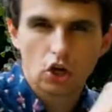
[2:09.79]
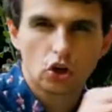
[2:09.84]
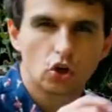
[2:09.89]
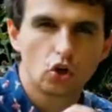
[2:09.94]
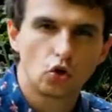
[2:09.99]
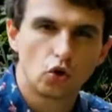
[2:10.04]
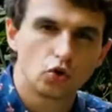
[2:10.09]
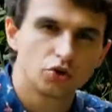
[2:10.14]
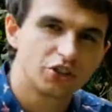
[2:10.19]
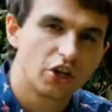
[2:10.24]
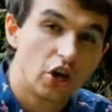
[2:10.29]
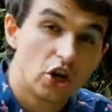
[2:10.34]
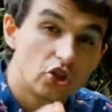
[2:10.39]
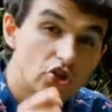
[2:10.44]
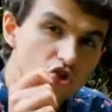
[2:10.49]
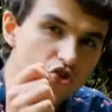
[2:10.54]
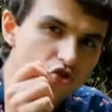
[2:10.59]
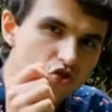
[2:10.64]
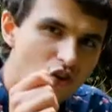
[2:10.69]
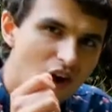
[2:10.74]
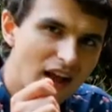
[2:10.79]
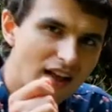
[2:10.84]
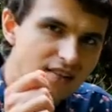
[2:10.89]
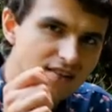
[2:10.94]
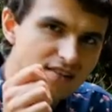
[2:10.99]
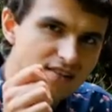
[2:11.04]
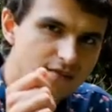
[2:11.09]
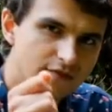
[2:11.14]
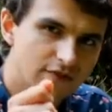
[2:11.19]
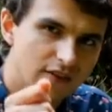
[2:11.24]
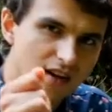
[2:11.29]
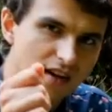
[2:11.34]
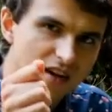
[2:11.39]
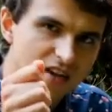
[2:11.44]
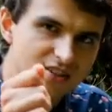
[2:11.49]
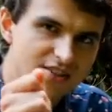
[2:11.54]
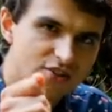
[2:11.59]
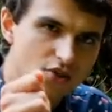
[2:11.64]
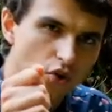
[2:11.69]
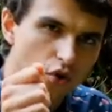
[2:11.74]
called
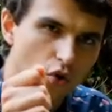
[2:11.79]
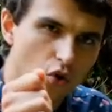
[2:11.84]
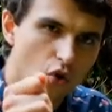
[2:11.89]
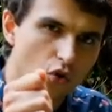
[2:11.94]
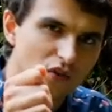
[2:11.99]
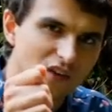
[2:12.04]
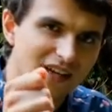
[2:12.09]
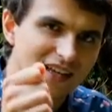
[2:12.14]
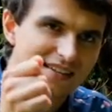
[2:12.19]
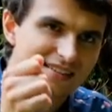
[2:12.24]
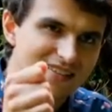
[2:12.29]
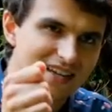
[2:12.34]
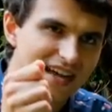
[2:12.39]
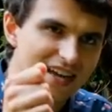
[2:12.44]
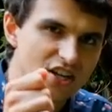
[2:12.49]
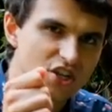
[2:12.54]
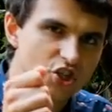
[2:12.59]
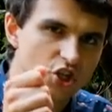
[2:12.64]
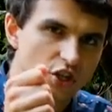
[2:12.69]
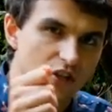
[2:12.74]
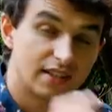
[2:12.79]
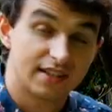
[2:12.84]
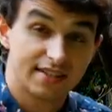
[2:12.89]
transverse orientation.